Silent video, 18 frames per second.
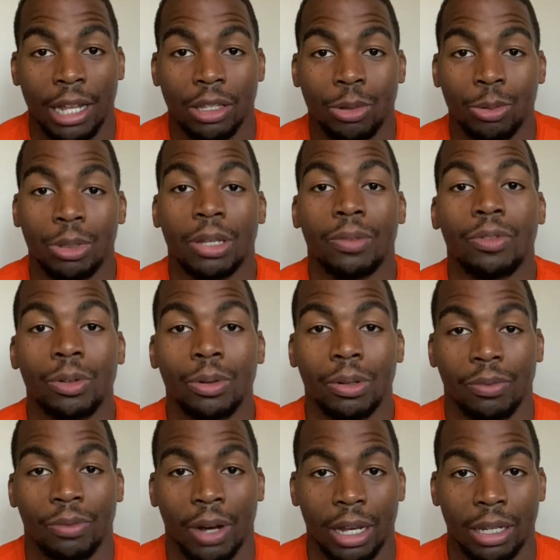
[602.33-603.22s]
to give you
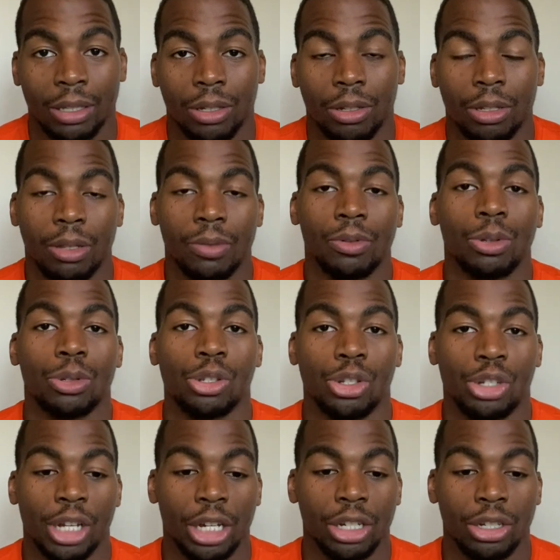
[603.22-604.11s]
advice, give you
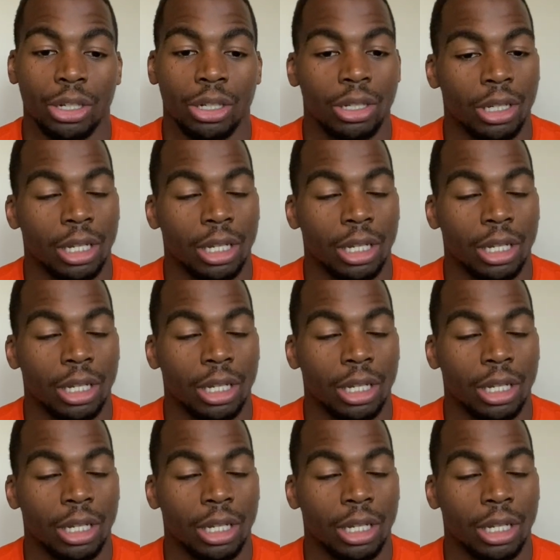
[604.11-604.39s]
suggestions.